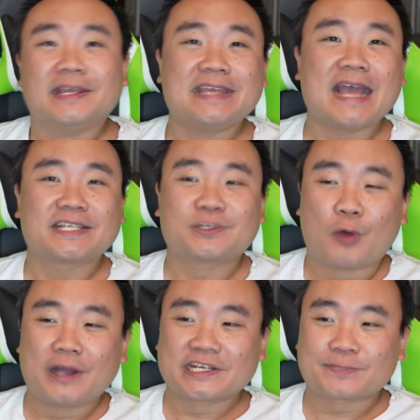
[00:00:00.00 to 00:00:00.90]
Yes,
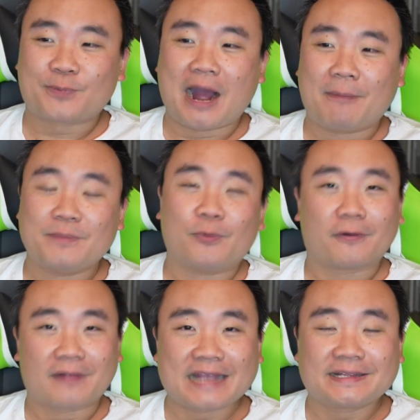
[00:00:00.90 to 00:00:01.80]
one is probably
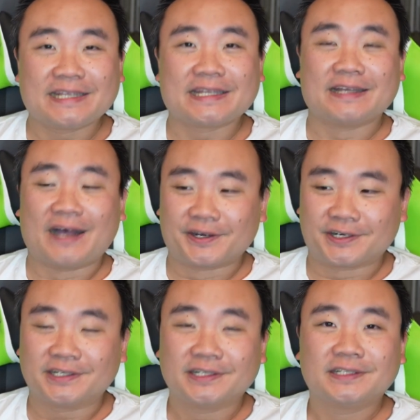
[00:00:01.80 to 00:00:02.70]
more likely than the
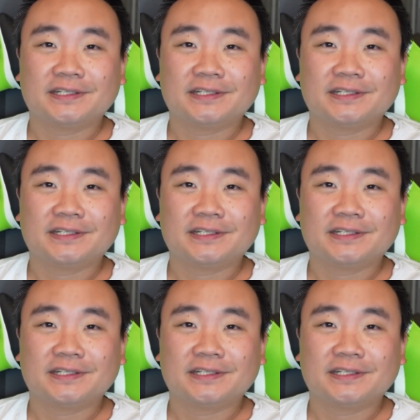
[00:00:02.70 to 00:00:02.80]
other.